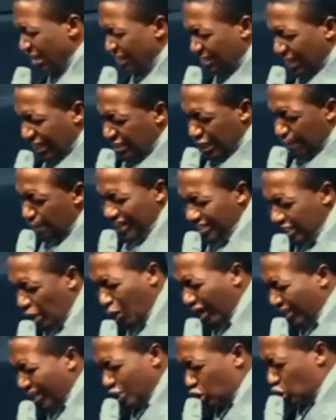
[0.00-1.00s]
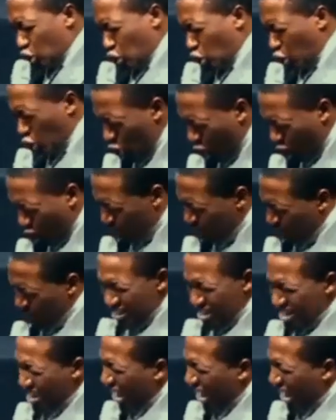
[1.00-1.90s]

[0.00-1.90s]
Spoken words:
It doesn't matter what they do to you.